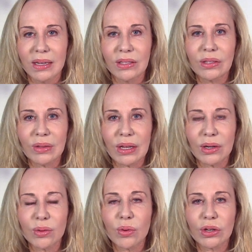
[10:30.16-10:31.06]
So the
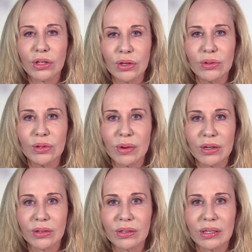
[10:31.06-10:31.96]
inner work that you do
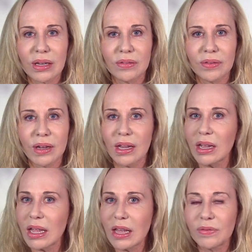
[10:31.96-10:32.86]
on yourself,
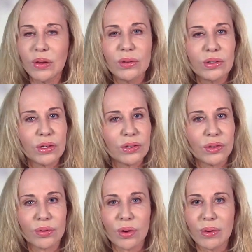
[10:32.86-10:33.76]
if you start to
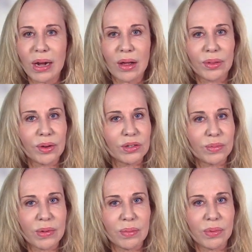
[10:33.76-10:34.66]
throw it out there to
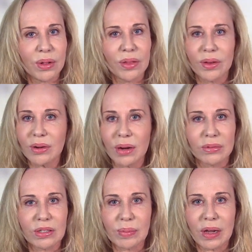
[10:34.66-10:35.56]
people and they're not
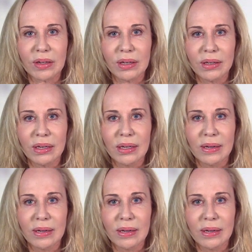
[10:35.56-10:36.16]
responding,